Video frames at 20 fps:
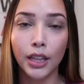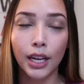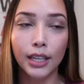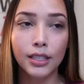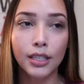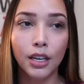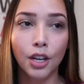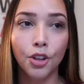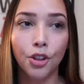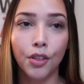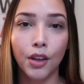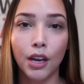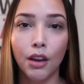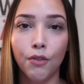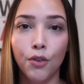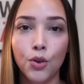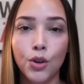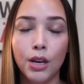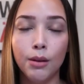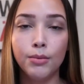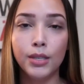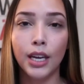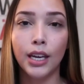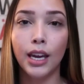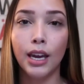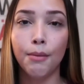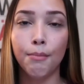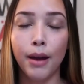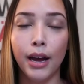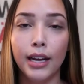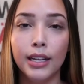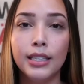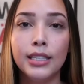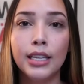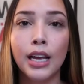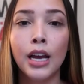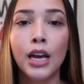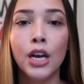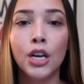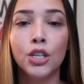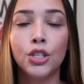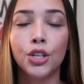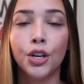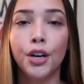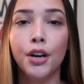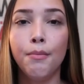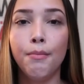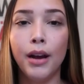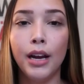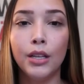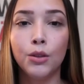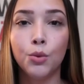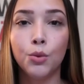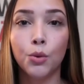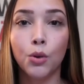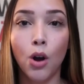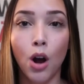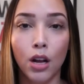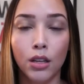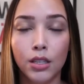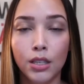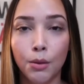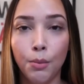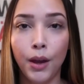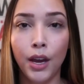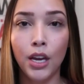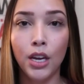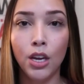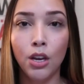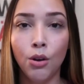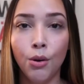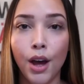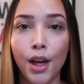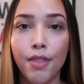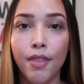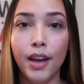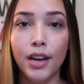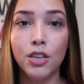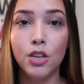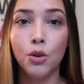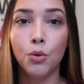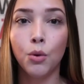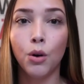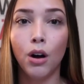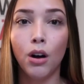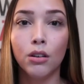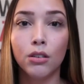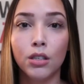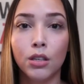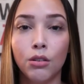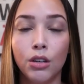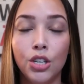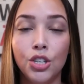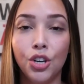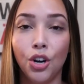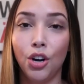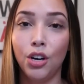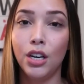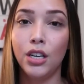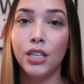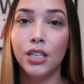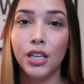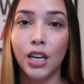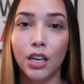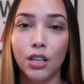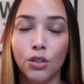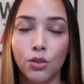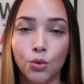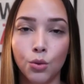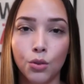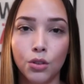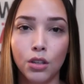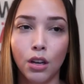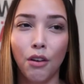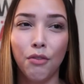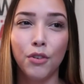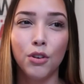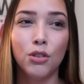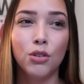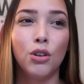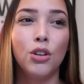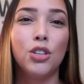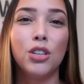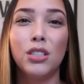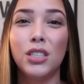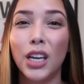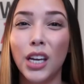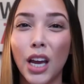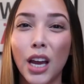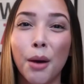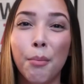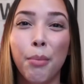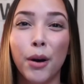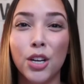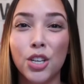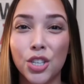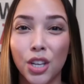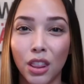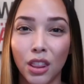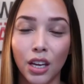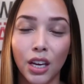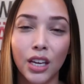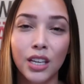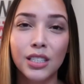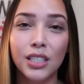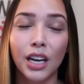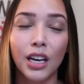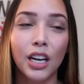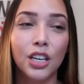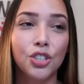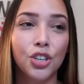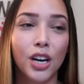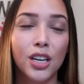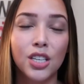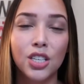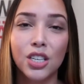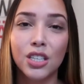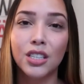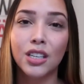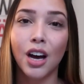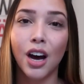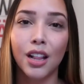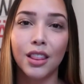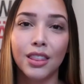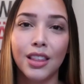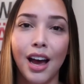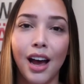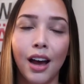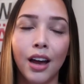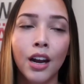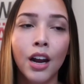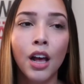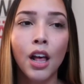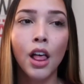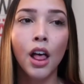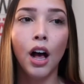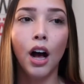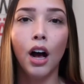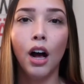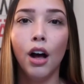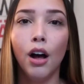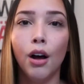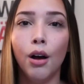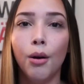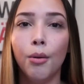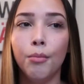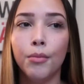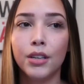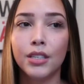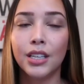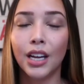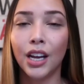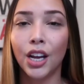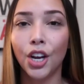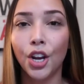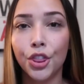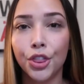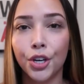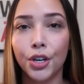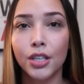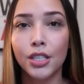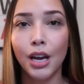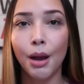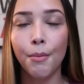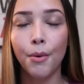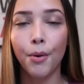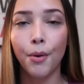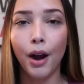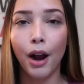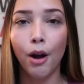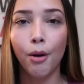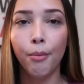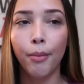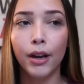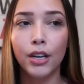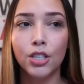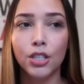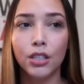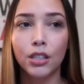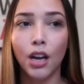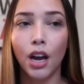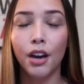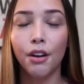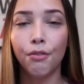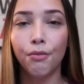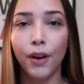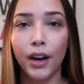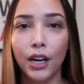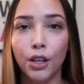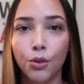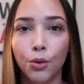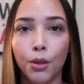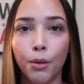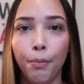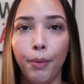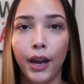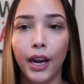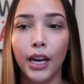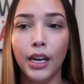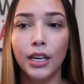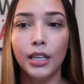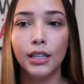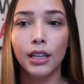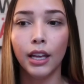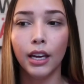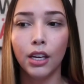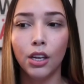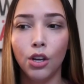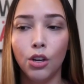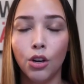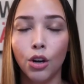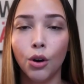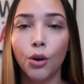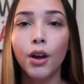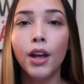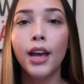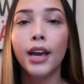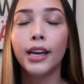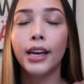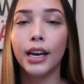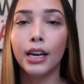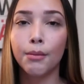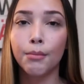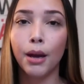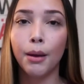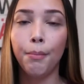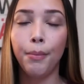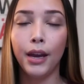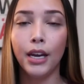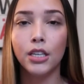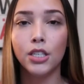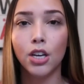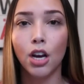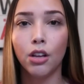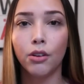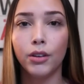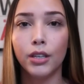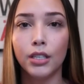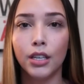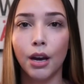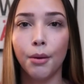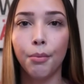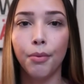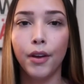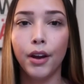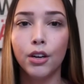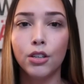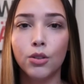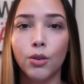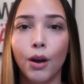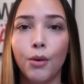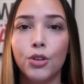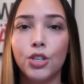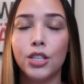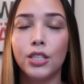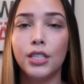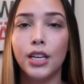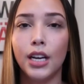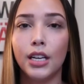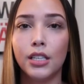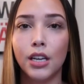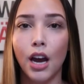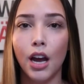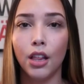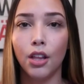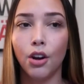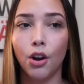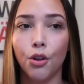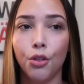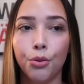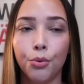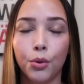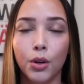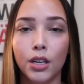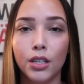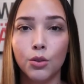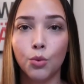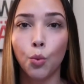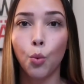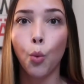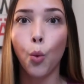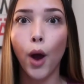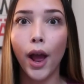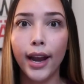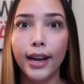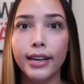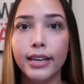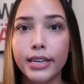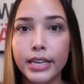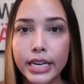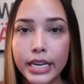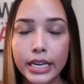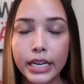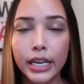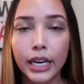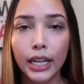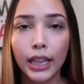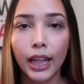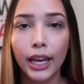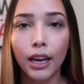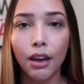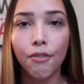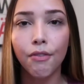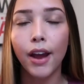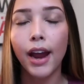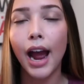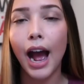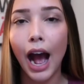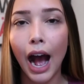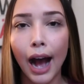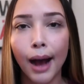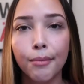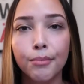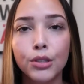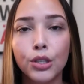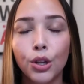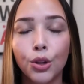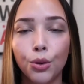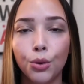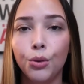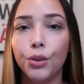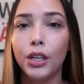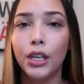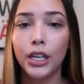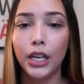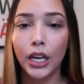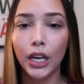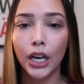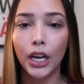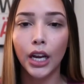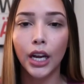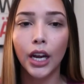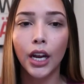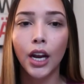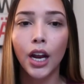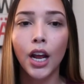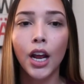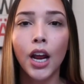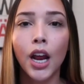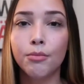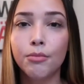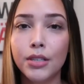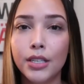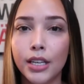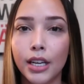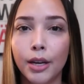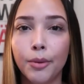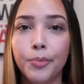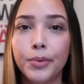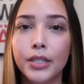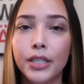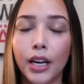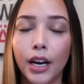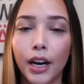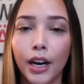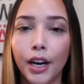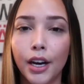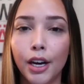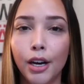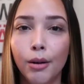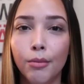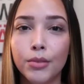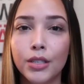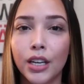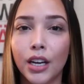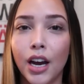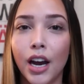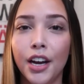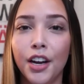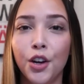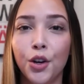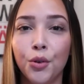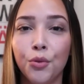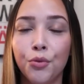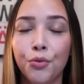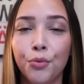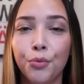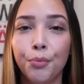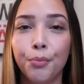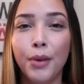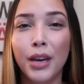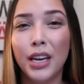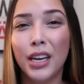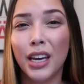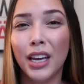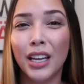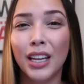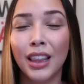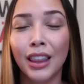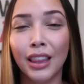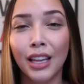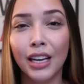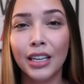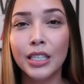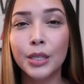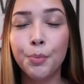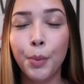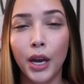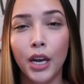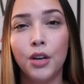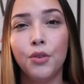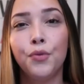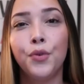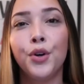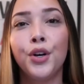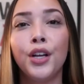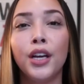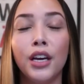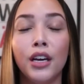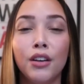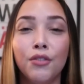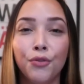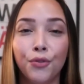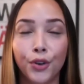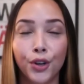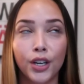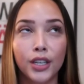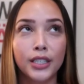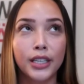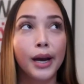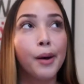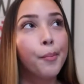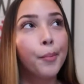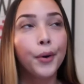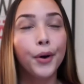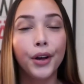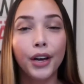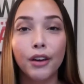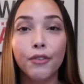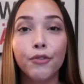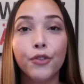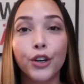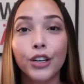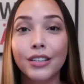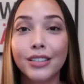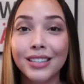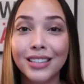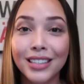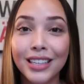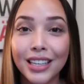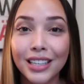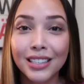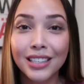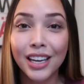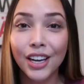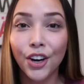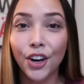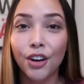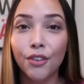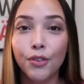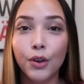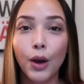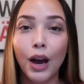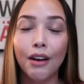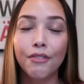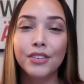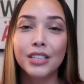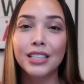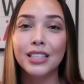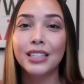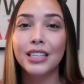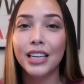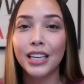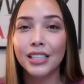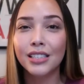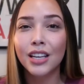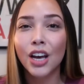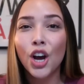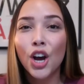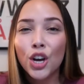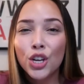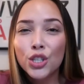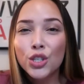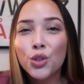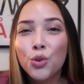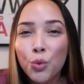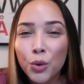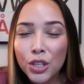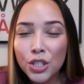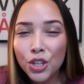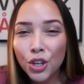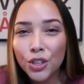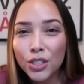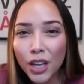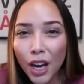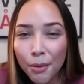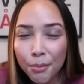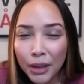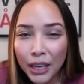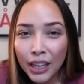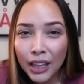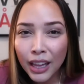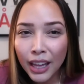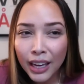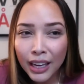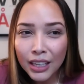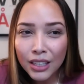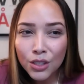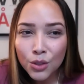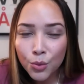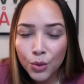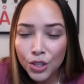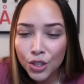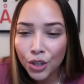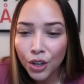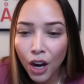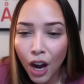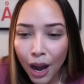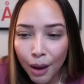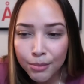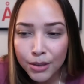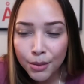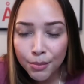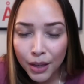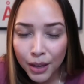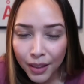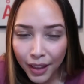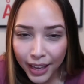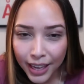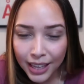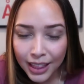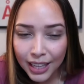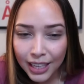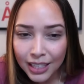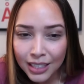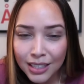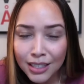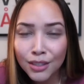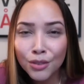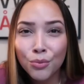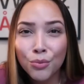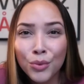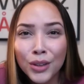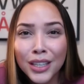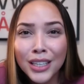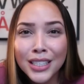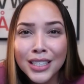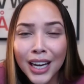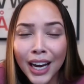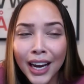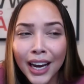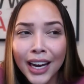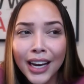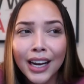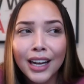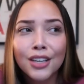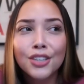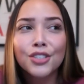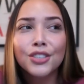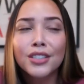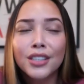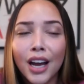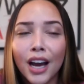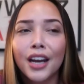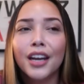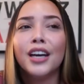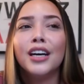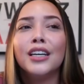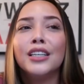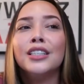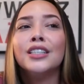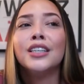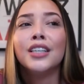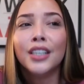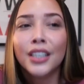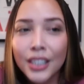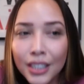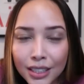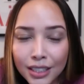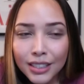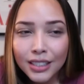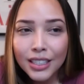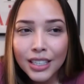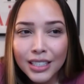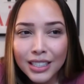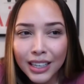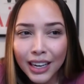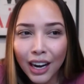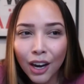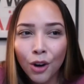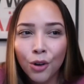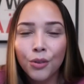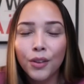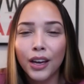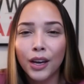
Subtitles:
That's another thing. If you keep taking meds, certain meds will constipate you, and then you will also in turn need to take a stool softener. So you're just taking a bunch of things, and I tried to just cut that the second and third time around by just kind of fighting through the pain and, like, you know, getting my pain tolerance up there. So I would just take Tylenol 3s when needed, like if I absolutely needed it. Some tips to kind of make it less painful. For example, if you're sneezing or if you have to sneeze, squeeze your tummy, like squeeze your abdomen like this really tight and just kind of sneeze it out.